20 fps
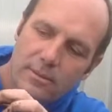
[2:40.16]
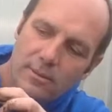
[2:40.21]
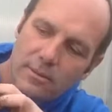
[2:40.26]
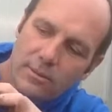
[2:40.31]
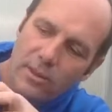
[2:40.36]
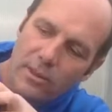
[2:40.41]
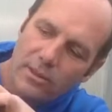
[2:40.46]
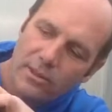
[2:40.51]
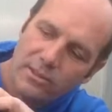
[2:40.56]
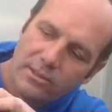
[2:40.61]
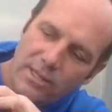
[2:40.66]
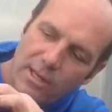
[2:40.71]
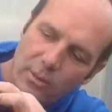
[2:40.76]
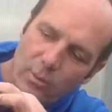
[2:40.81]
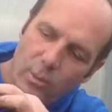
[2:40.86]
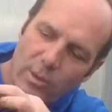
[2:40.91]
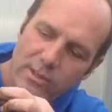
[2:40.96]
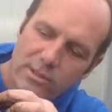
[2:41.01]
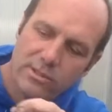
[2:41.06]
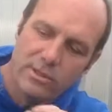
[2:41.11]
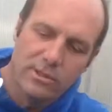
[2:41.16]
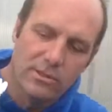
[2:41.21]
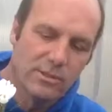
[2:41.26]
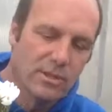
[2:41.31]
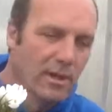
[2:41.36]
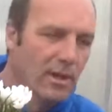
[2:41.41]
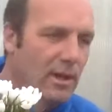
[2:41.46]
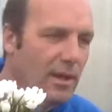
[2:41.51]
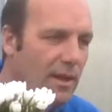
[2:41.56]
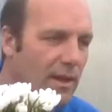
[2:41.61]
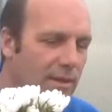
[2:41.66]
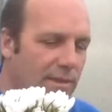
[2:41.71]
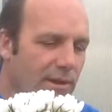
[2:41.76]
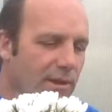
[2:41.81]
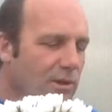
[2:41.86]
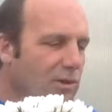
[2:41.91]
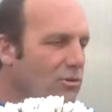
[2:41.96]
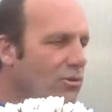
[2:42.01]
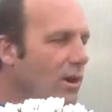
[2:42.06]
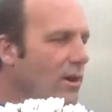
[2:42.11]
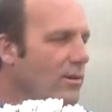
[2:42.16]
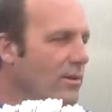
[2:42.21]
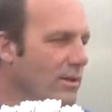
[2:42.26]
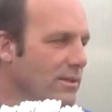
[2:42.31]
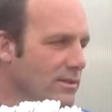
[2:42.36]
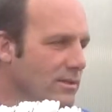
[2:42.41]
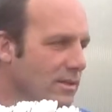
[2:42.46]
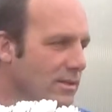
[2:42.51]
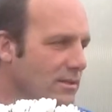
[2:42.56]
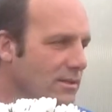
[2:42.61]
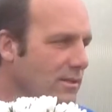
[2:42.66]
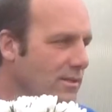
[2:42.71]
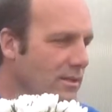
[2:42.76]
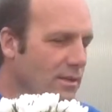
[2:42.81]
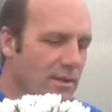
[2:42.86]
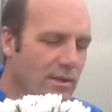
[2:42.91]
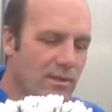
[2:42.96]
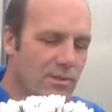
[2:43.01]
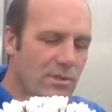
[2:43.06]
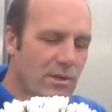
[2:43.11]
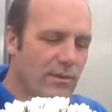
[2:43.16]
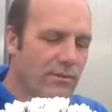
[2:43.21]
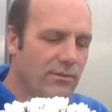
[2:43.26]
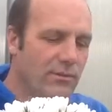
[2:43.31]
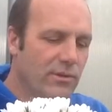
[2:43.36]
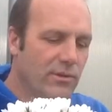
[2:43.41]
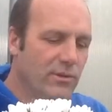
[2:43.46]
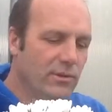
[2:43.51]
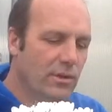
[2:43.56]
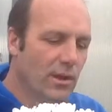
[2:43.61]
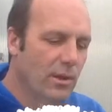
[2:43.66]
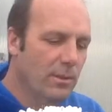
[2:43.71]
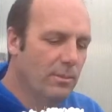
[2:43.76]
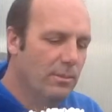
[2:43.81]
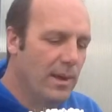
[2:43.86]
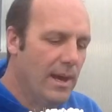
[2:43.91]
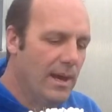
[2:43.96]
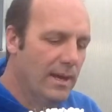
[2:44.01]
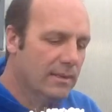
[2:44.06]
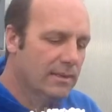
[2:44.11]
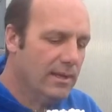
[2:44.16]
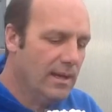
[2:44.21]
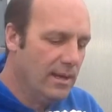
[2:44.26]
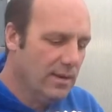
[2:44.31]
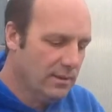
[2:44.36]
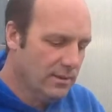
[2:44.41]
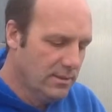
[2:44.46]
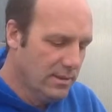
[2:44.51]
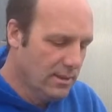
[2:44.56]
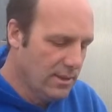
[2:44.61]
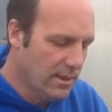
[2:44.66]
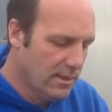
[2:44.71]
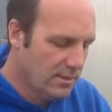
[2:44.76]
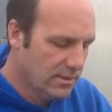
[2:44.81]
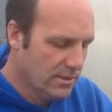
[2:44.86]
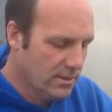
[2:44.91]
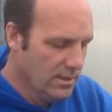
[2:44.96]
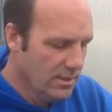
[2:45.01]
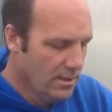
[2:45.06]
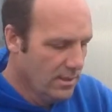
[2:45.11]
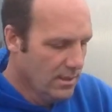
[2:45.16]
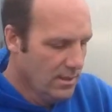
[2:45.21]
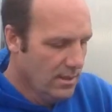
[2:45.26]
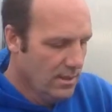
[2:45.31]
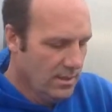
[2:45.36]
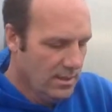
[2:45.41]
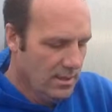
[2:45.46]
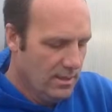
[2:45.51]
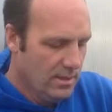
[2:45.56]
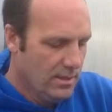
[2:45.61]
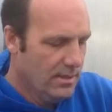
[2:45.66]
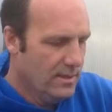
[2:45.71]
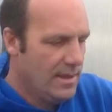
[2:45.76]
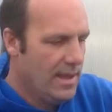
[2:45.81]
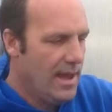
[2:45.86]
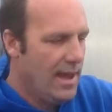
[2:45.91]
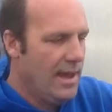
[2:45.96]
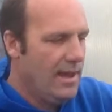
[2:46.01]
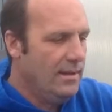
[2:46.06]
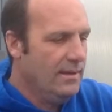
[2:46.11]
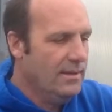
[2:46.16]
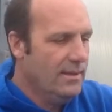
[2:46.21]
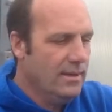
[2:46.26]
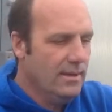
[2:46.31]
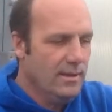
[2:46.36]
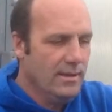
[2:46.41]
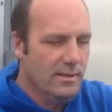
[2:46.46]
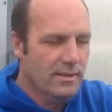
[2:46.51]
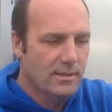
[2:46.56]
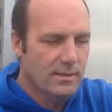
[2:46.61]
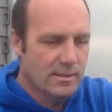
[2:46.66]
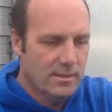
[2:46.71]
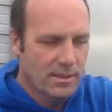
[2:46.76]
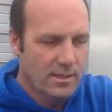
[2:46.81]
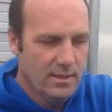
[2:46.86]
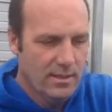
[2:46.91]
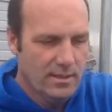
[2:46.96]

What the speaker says: what looks like whiskers. They're crocuses. So if you go back down to this, that is